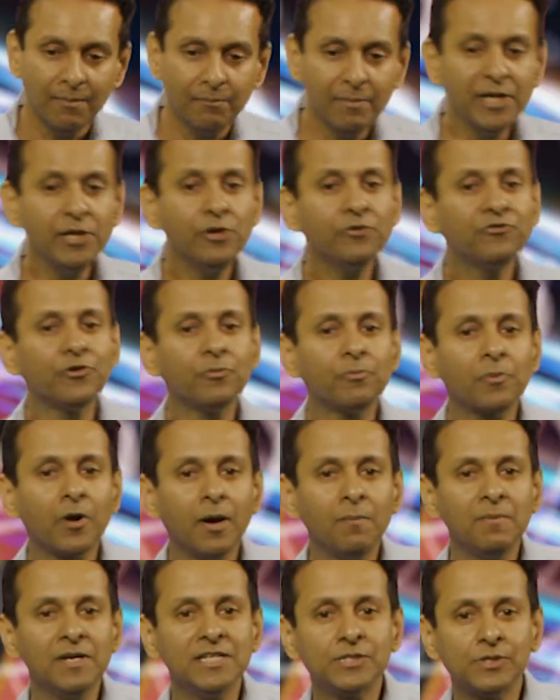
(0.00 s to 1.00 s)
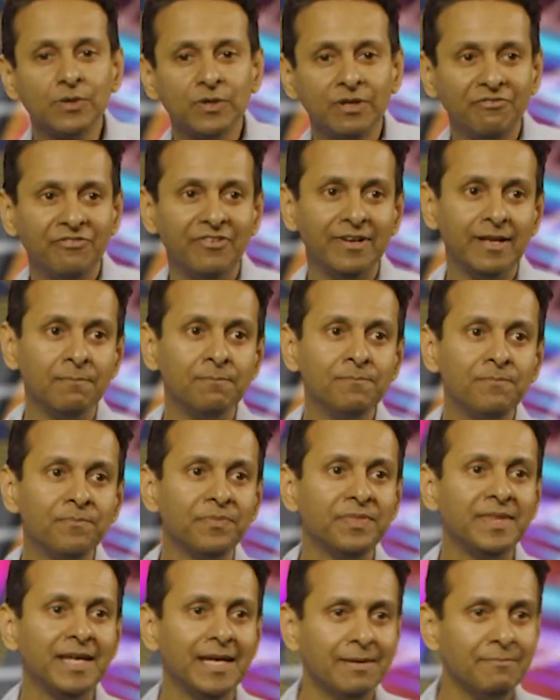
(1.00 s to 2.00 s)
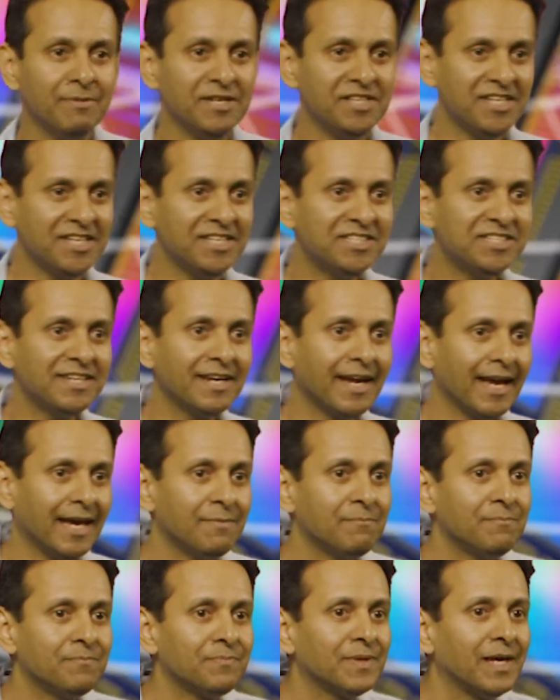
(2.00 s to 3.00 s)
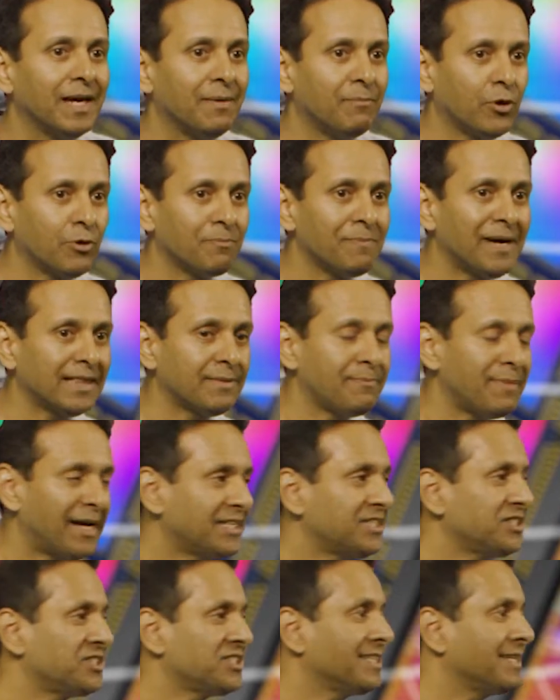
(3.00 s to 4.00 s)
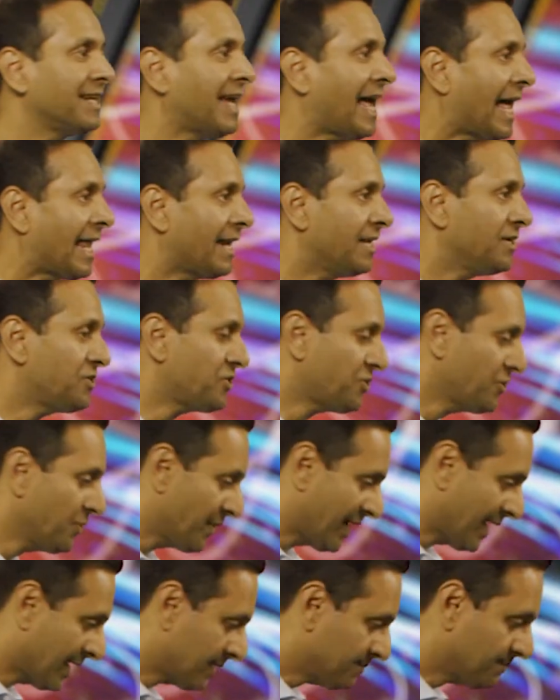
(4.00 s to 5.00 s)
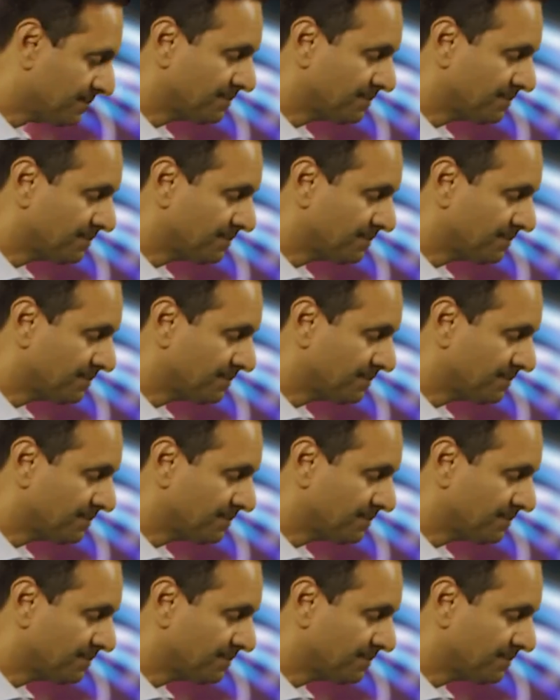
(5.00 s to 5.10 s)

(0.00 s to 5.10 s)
Many of you probably saw the film The Imitation Game about mathematician Alan Turing.